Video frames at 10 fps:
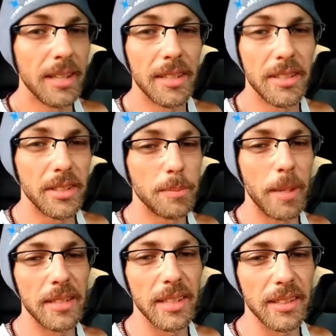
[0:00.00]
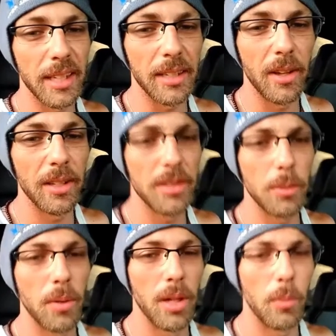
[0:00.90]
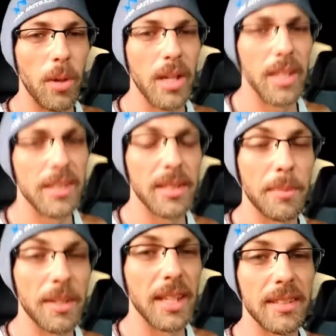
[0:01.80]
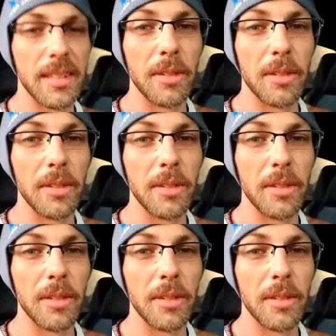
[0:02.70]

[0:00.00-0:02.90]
This is just basic psychology 101, and it's something I see,